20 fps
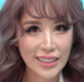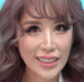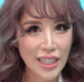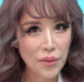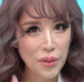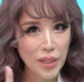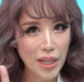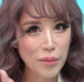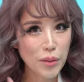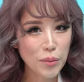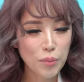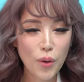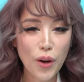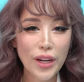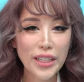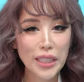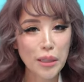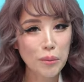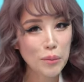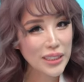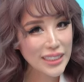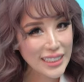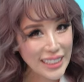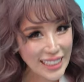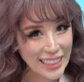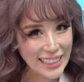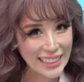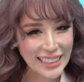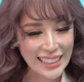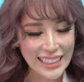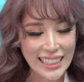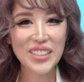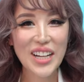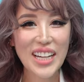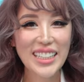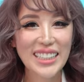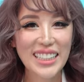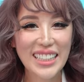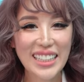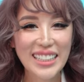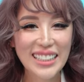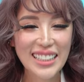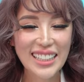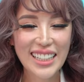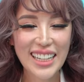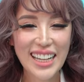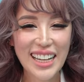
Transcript: Now we come to point number six. So I think,